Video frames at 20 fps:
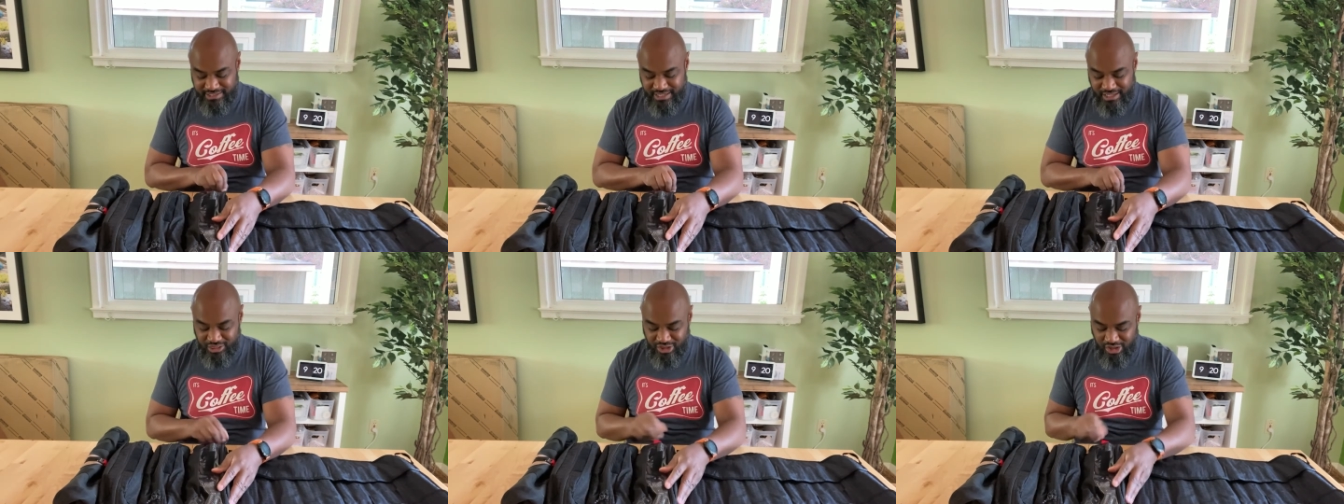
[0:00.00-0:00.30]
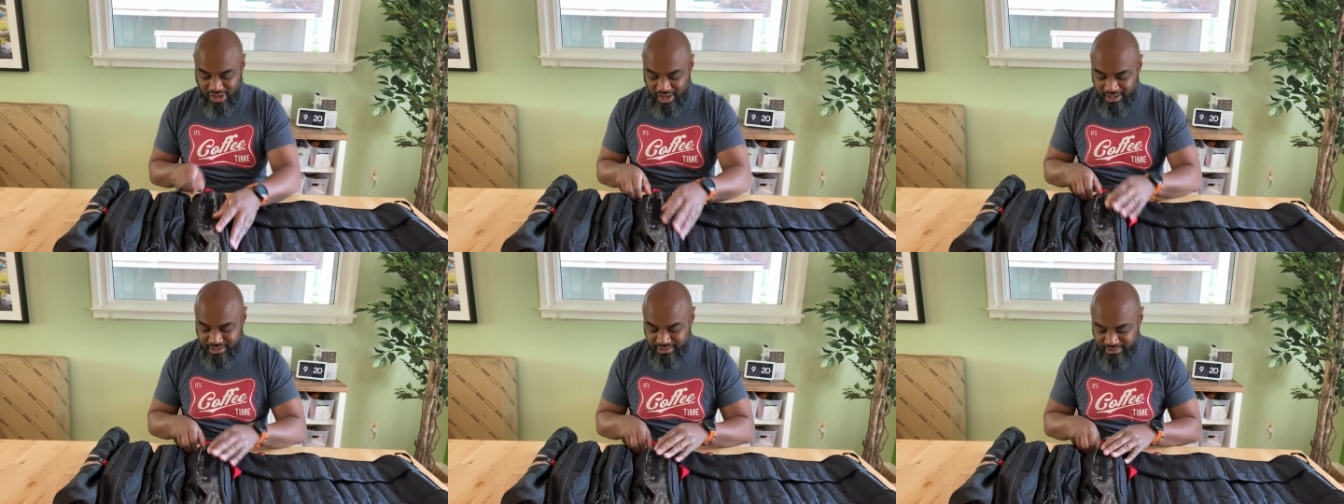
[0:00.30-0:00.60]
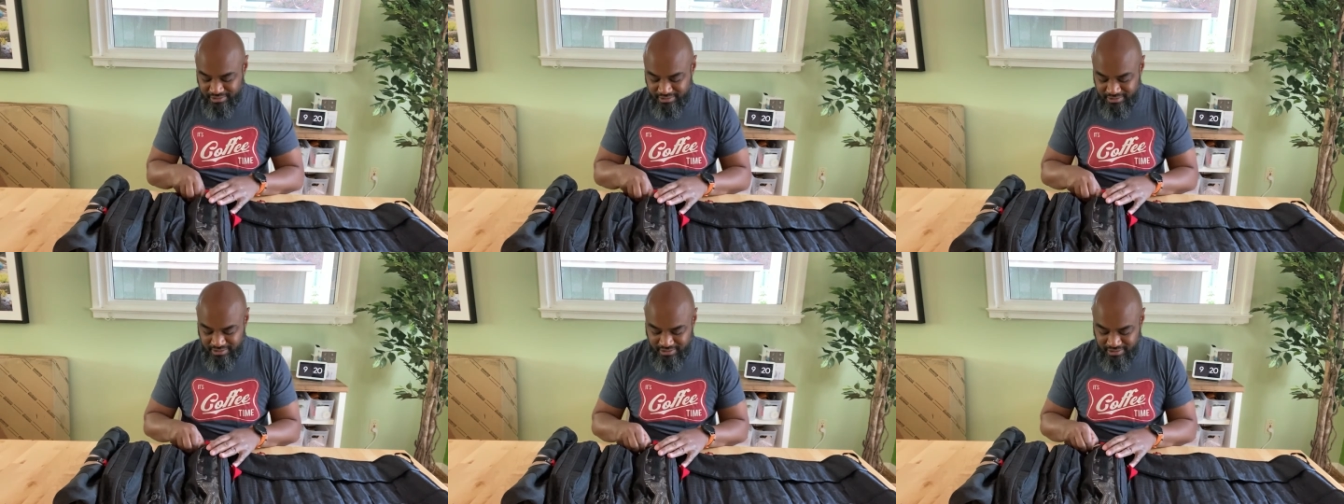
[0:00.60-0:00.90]
I thought,
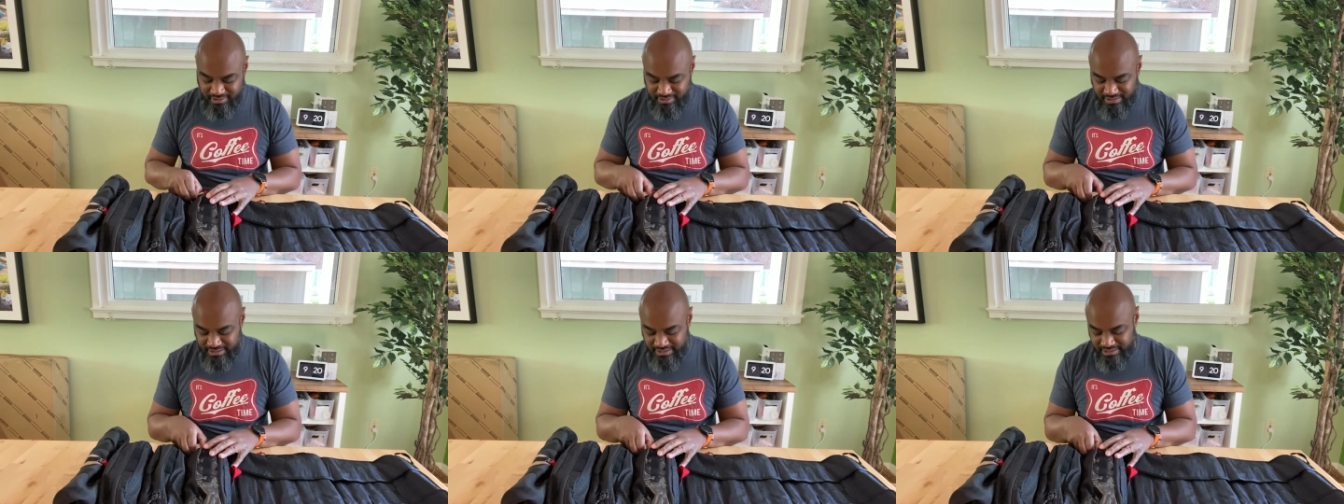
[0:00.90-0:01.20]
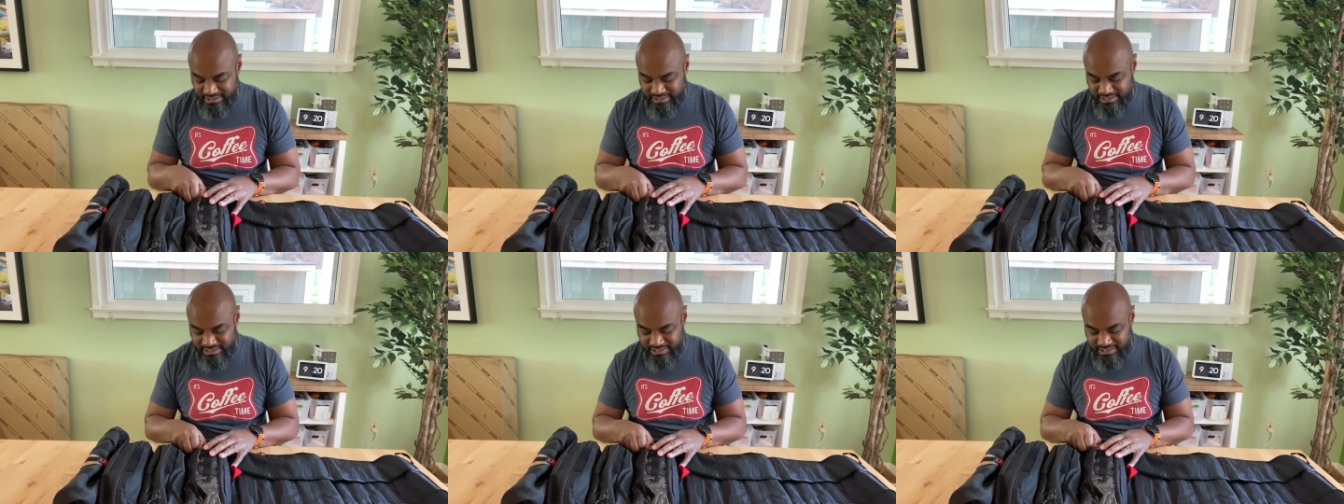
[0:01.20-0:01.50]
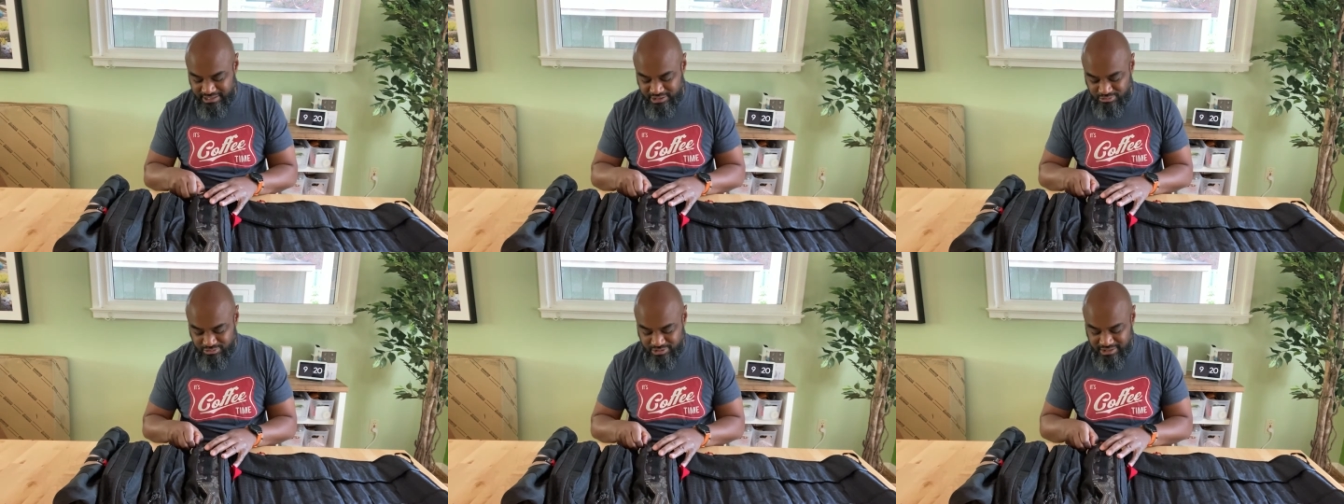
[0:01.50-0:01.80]
since
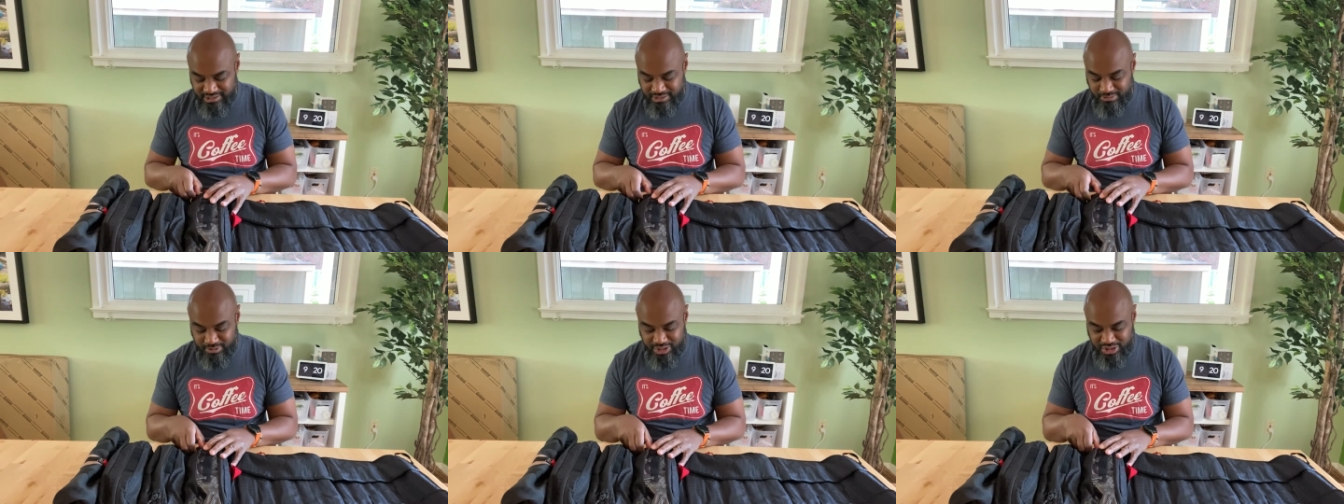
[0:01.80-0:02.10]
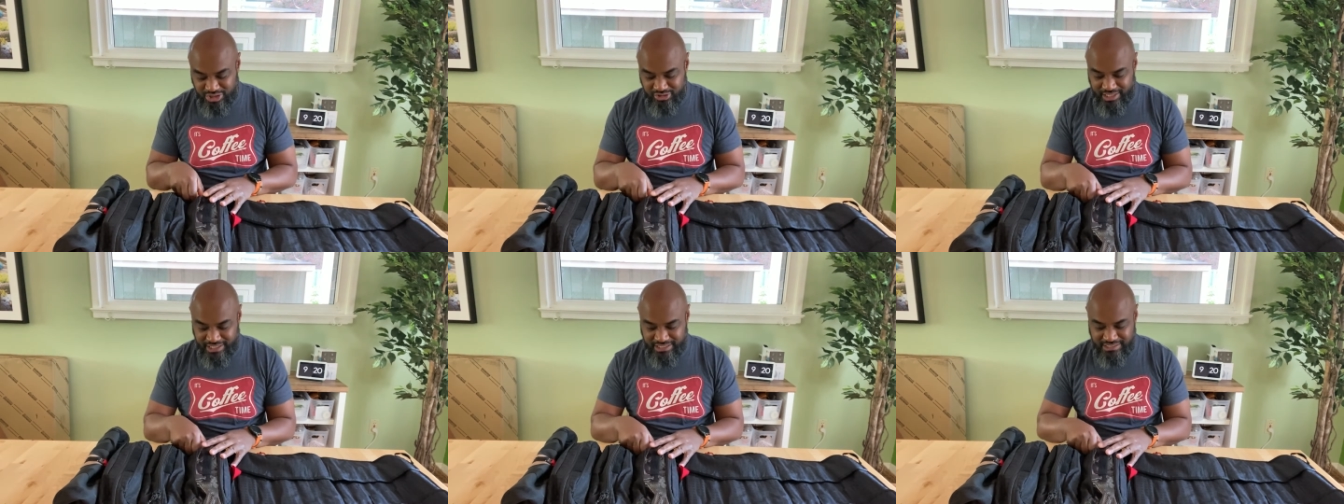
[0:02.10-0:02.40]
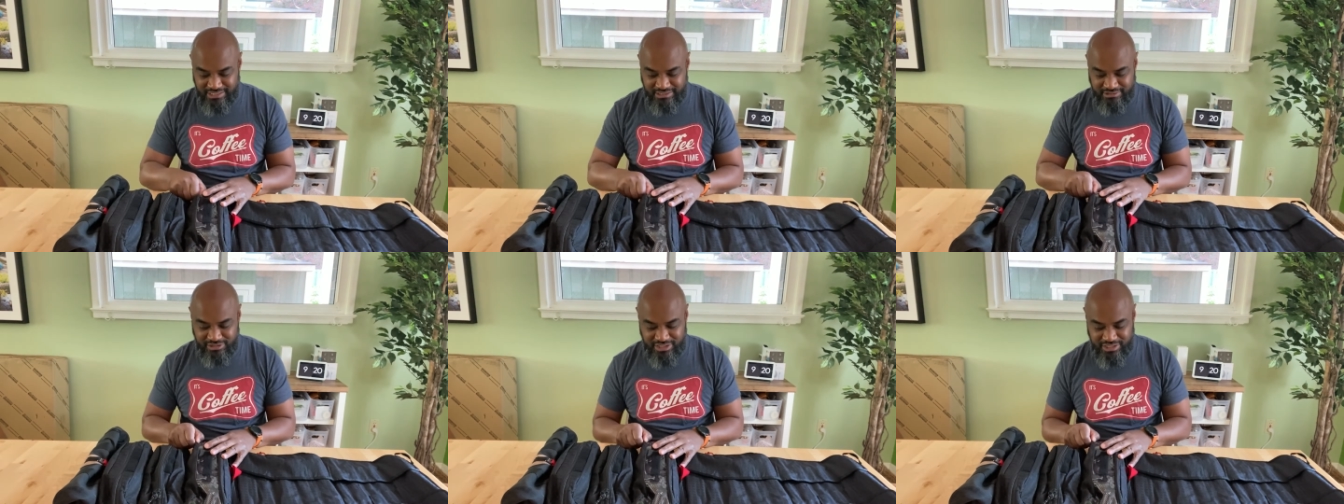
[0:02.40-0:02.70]
this one's somewhat
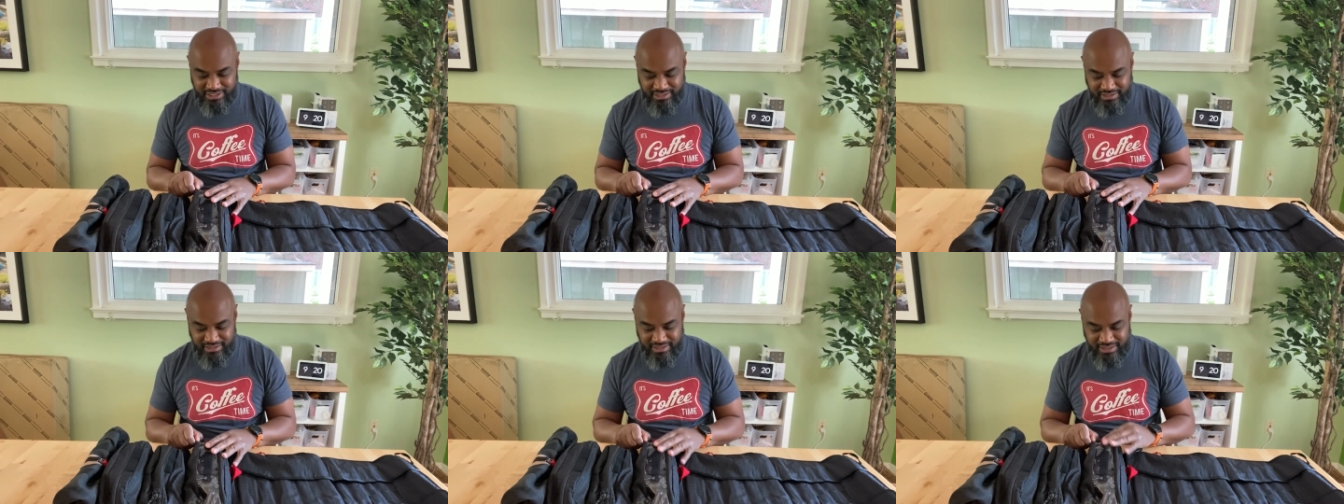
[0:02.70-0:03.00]
translucent,